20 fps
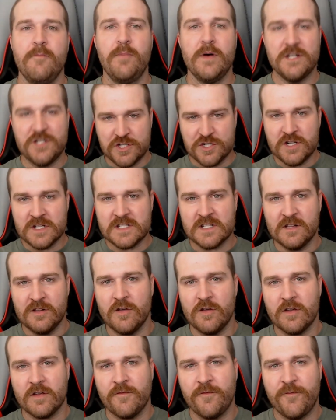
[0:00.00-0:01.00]
But just
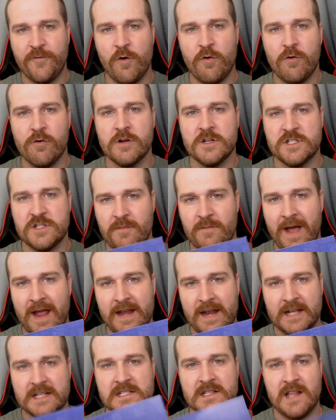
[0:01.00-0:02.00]
look forward to my
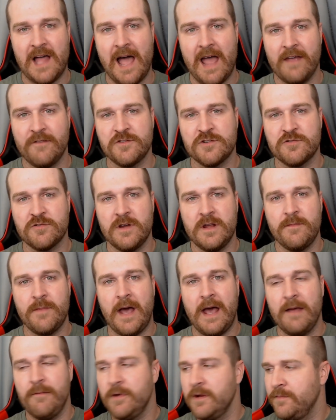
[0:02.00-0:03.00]
next live stream.
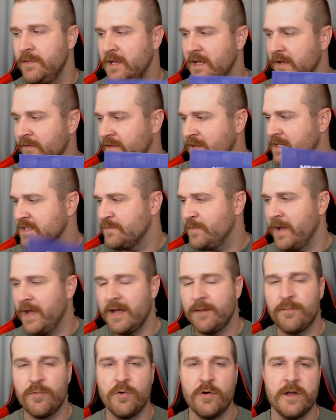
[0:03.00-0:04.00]
I'm going to be giving this bad
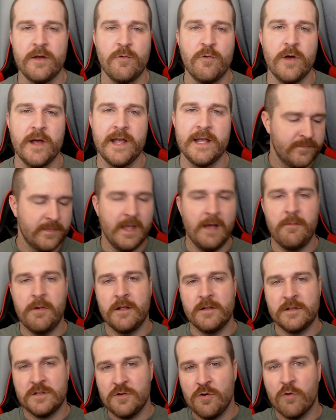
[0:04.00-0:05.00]
boy away. I'm going to
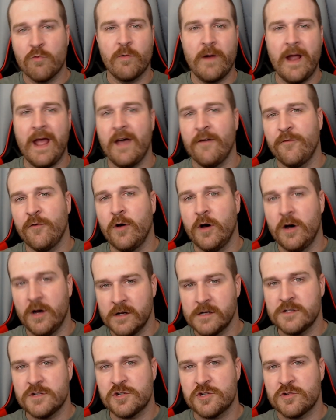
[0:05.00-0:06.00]
do a raffle
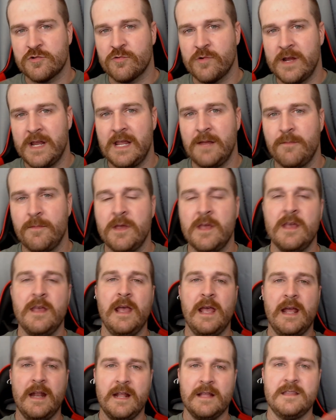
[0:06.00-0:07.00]
on stream.
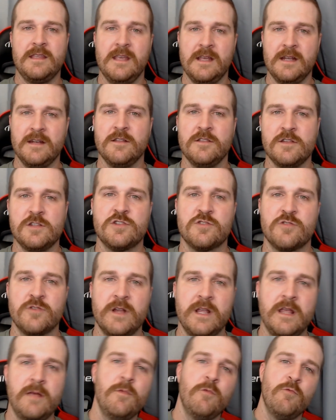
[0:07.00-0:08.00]
And at the end of the
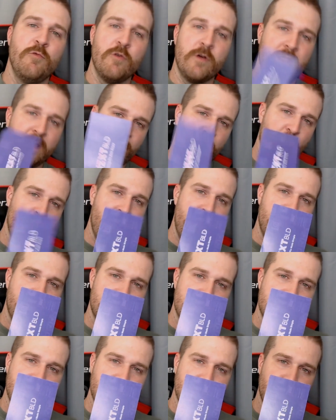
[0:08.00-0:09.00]
stream, we'll give away the
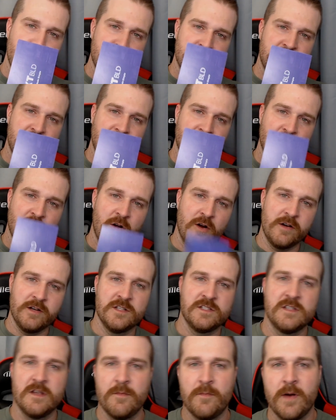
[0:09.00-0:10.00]
10% card to
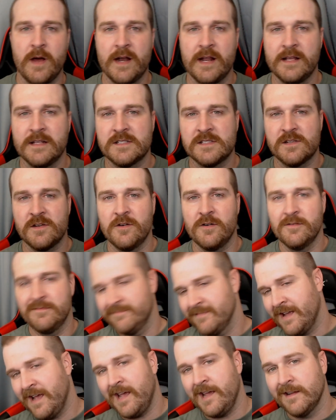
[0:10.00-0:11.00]
somebody. So,
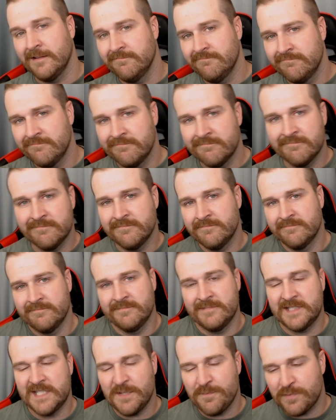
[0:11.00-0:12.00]
hey,
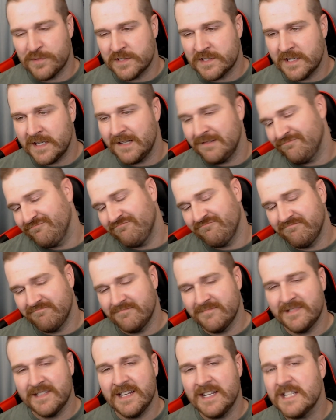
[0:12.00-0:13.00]

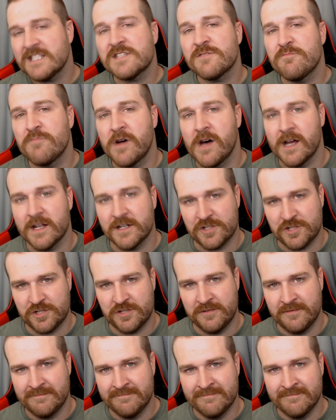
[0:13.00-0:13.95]
10%, it isn't much.